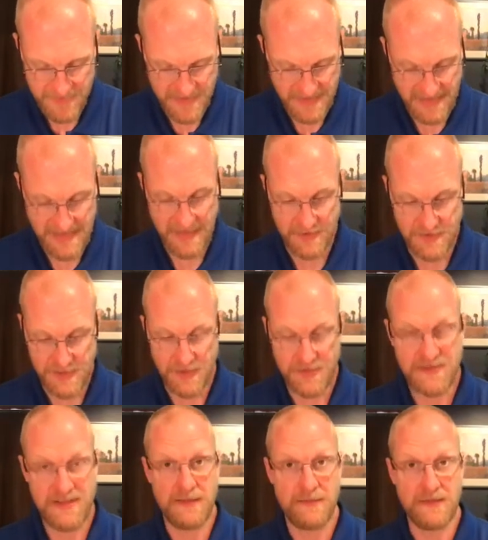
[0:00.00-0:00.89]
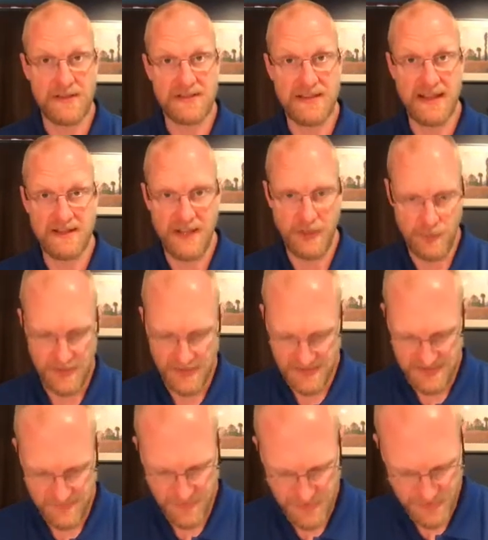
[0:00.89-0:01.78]
Again, Josephus,
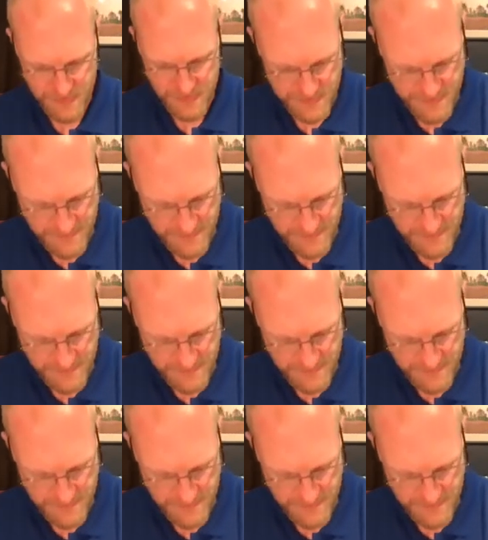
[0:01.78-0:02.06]
Antiquities of the Jews.